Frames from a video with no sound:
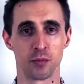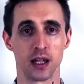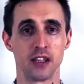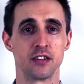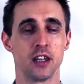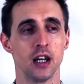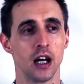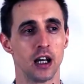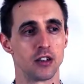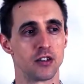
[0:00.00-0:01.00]
place
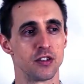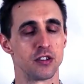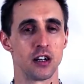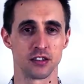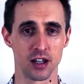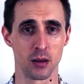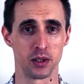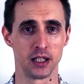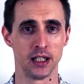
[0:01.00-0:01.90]
to start up